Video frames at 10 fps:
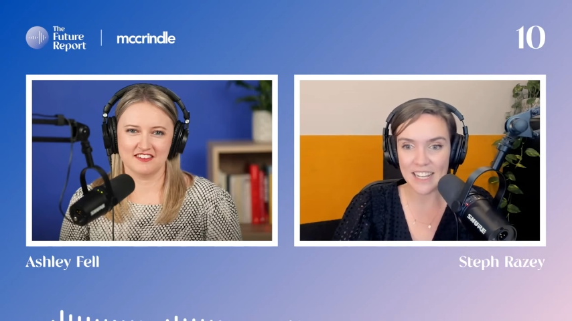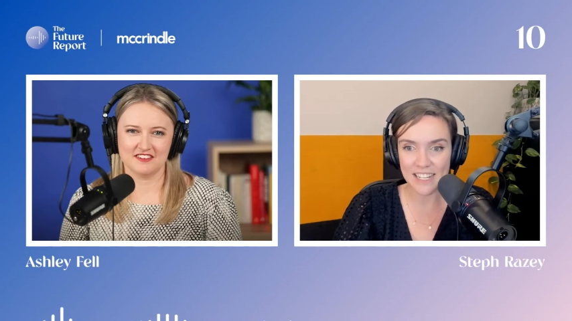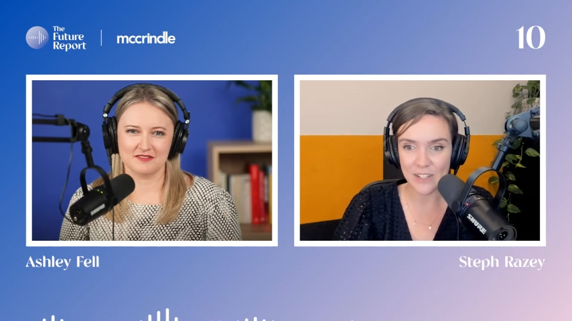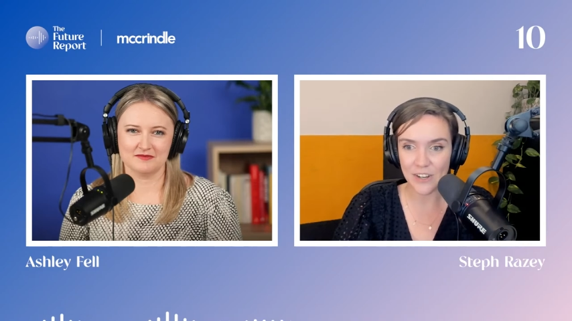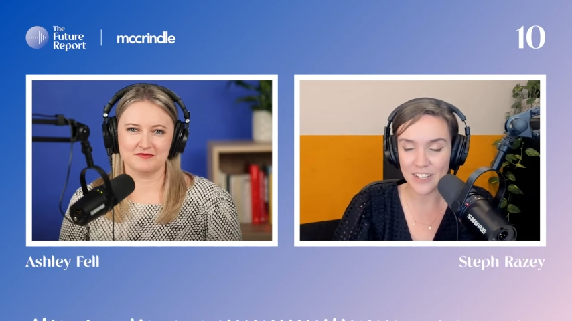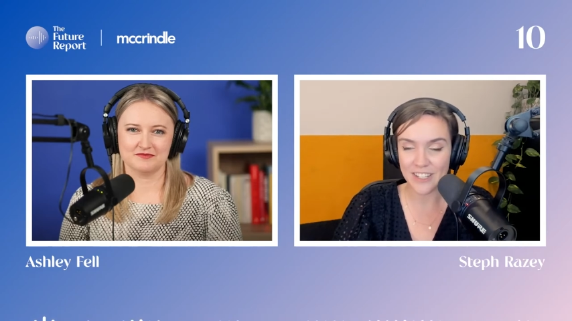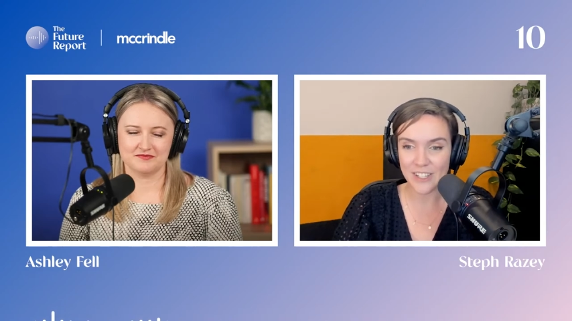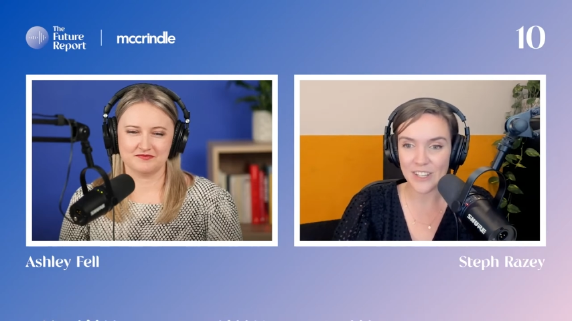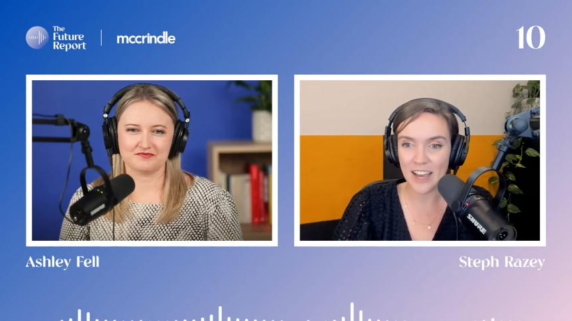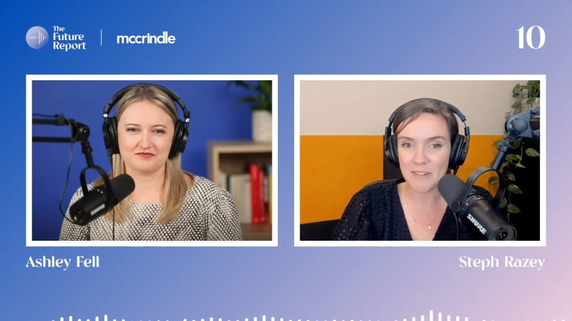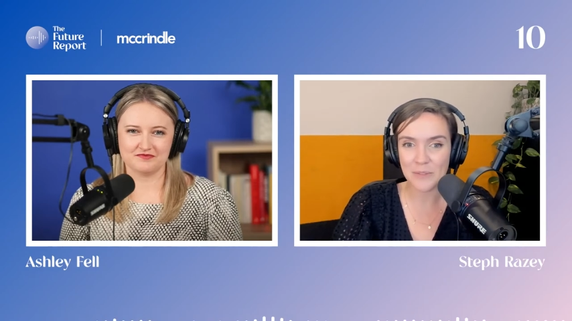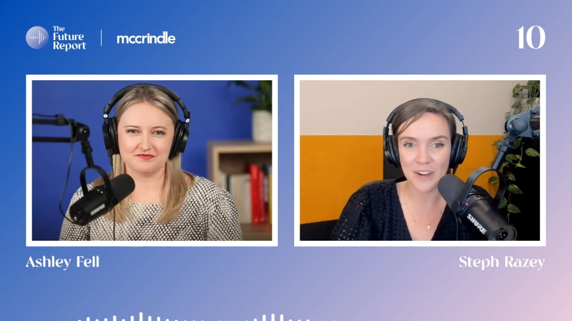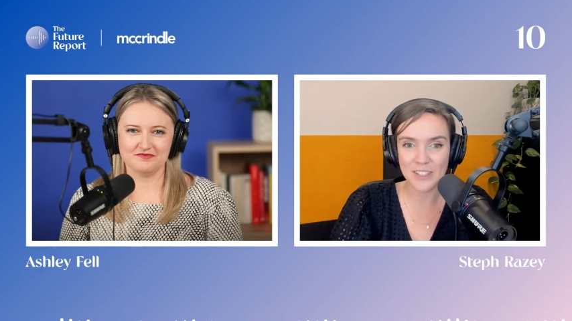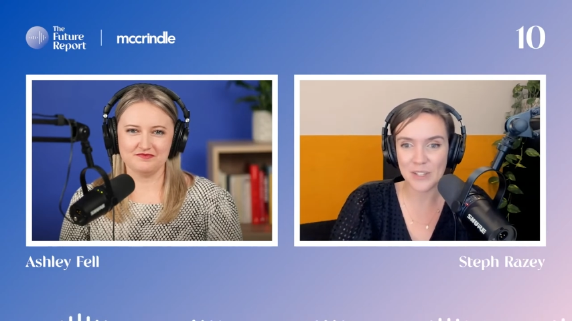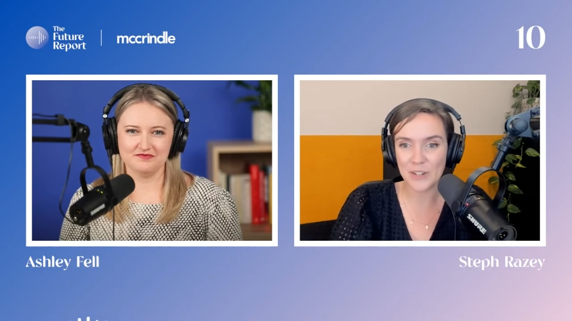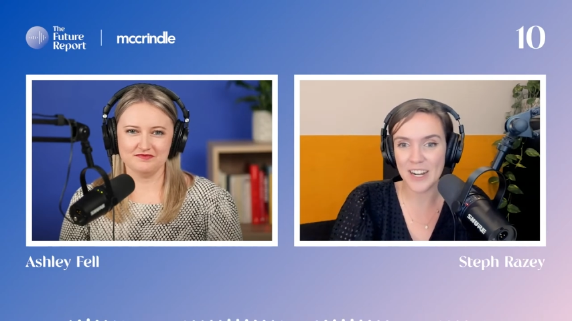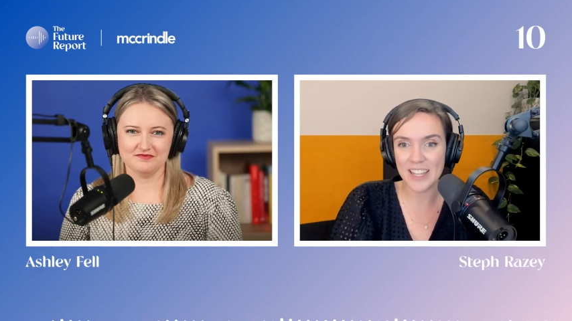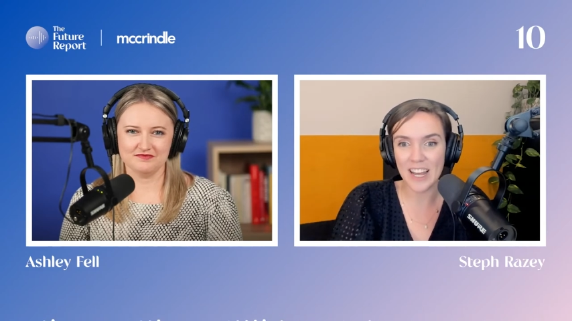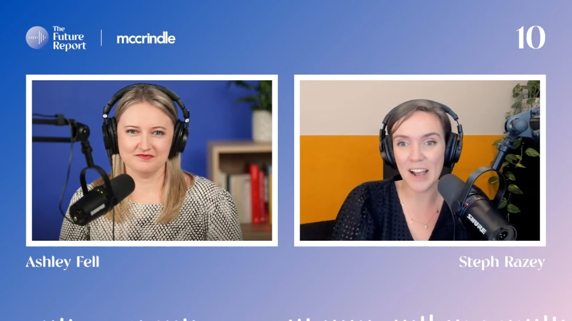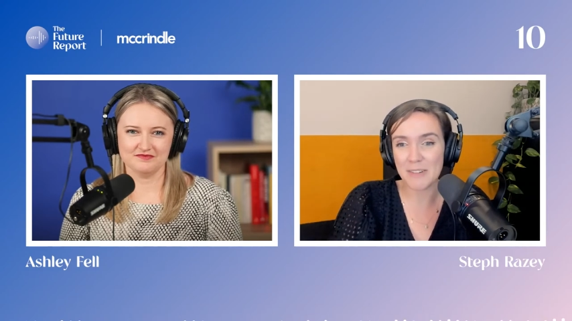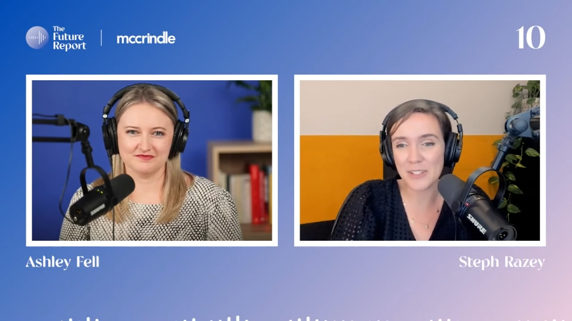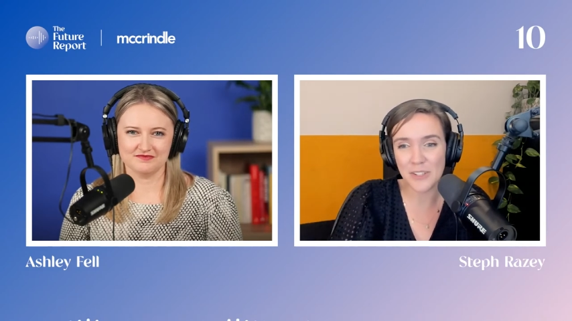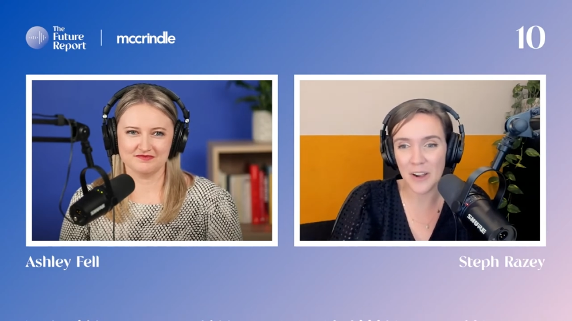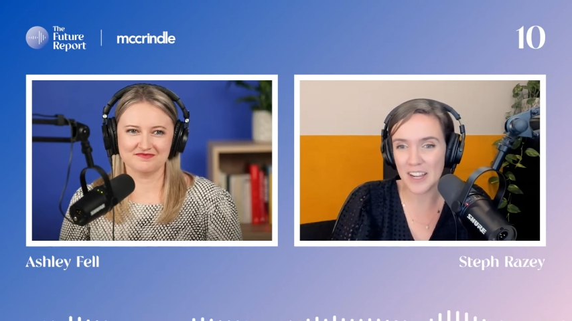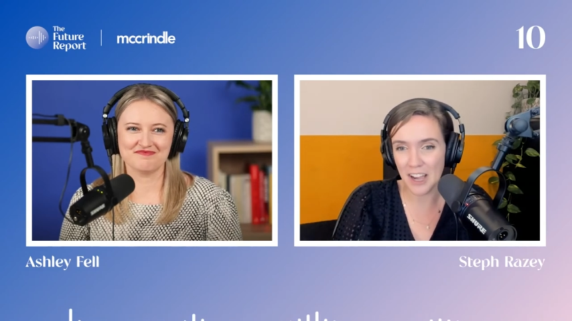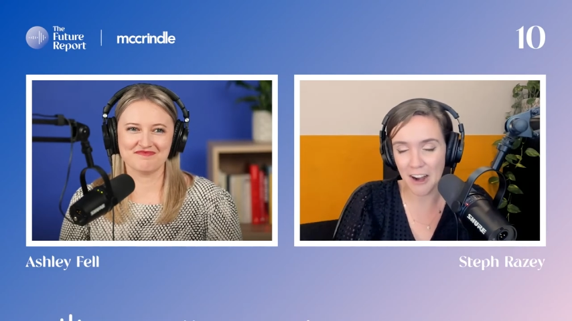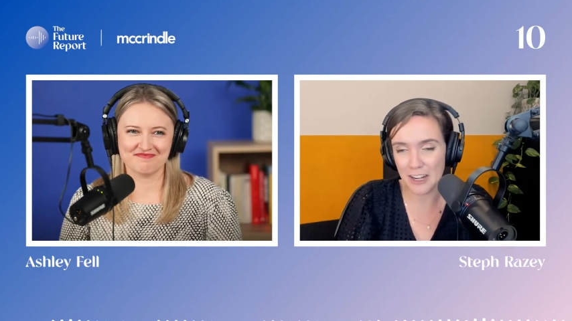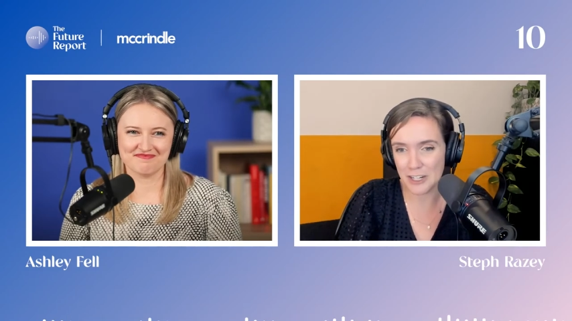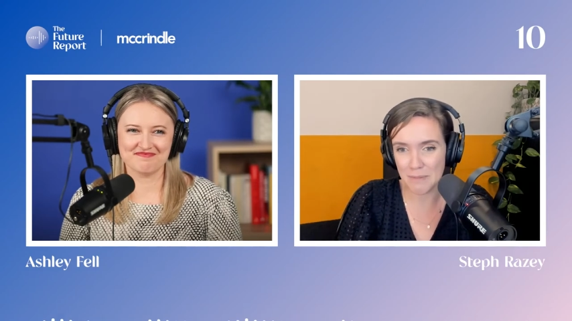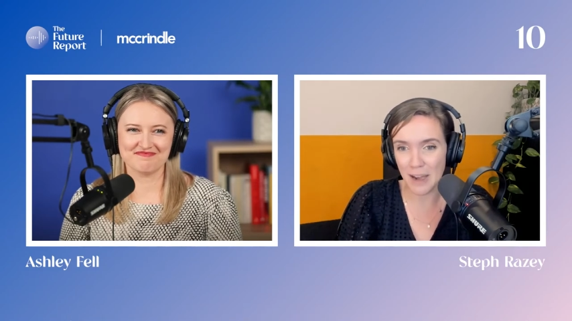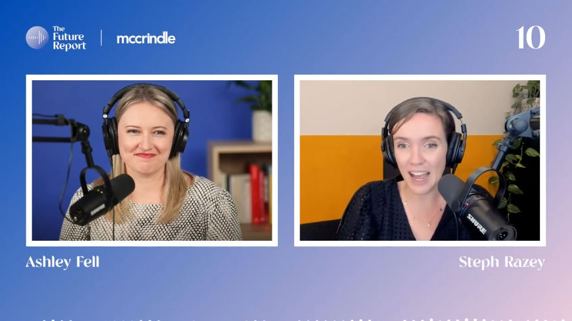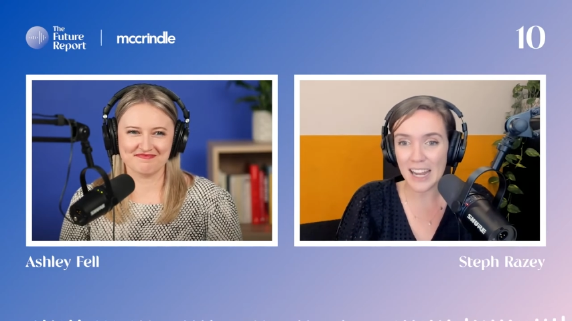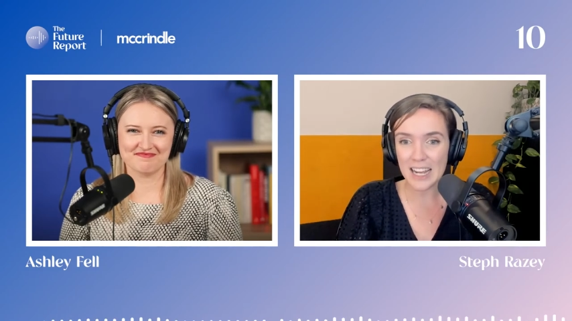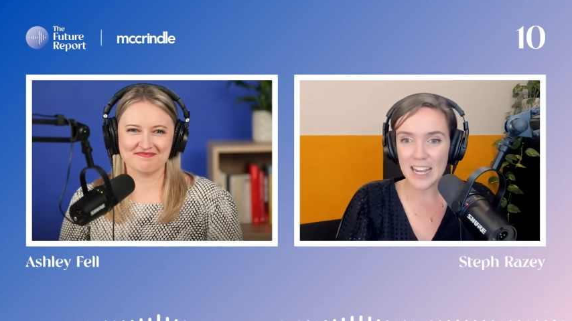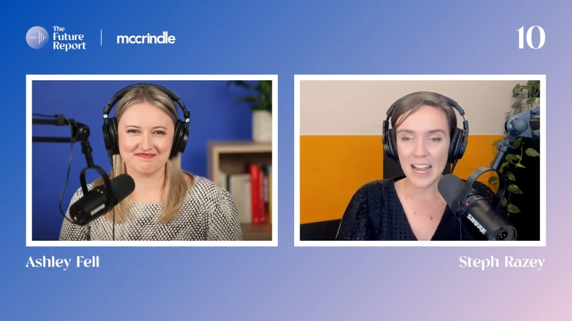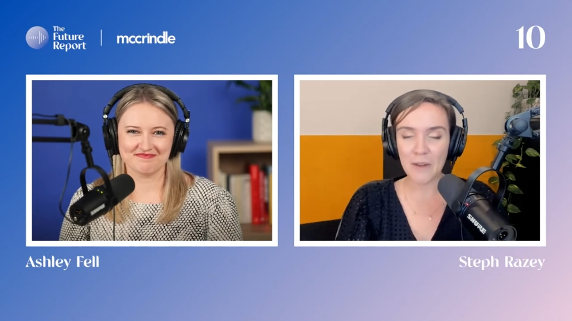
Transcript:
Speaker 1: years on. So, that was one story that I was so encouraged by,